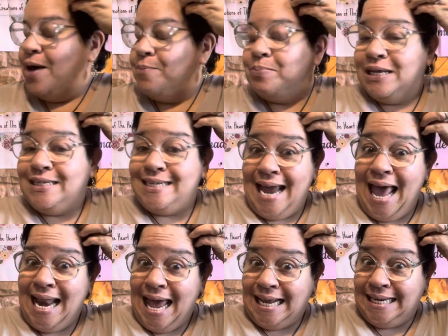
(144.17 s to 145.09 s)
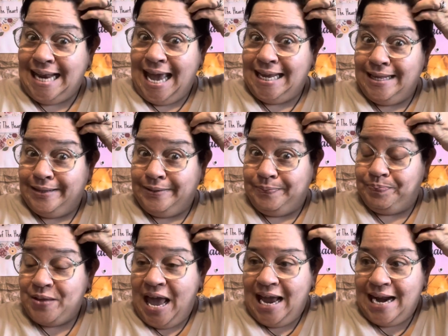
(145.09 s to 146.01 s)
But she had like 9 of them,
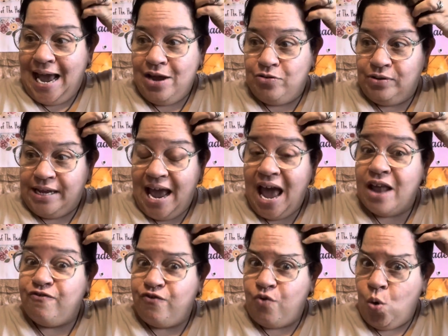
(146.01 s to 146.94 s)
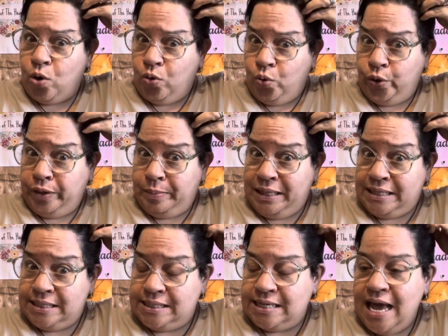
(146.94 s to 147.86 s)
and I only had 4
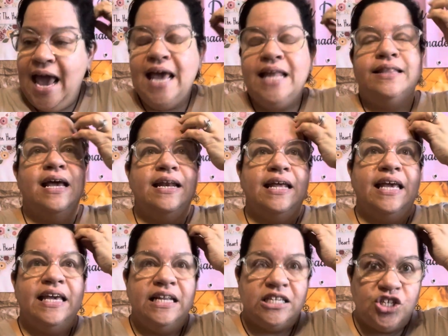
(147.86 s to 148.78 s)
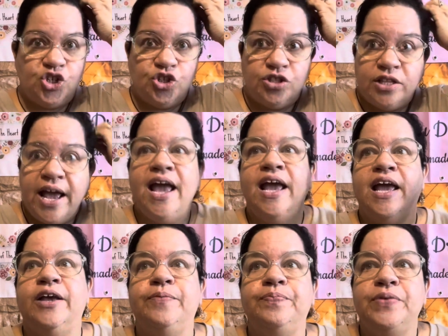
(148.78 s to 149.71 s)
ornaments. And then each
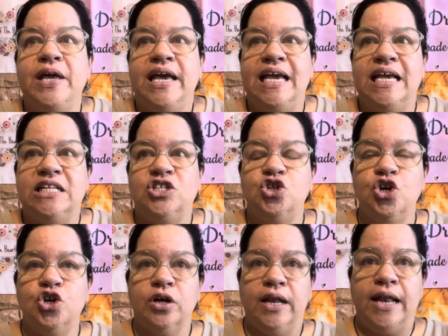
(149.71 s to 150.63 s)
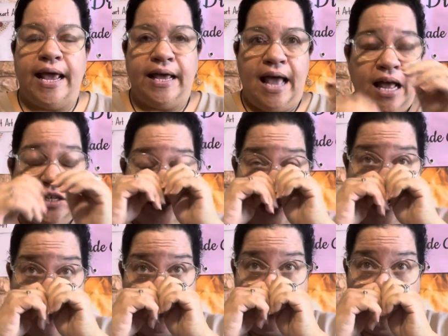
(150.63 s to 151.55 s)
day, it took, like, I had to get
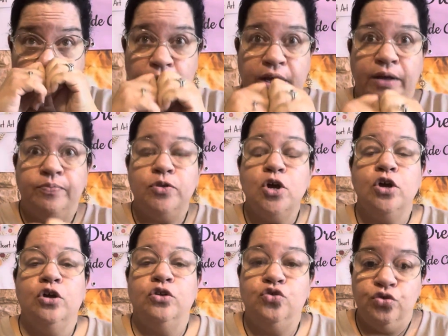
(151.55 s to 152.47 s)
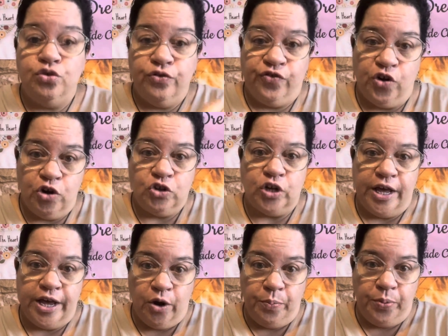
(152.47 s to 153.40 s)
up in the morning, do the first
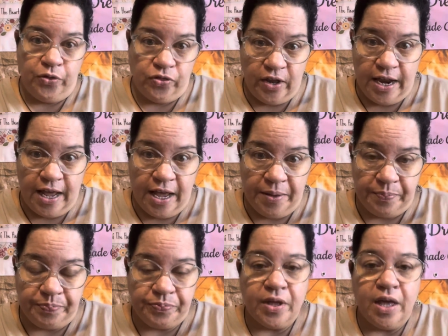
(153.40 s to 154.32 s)
layer, put the name,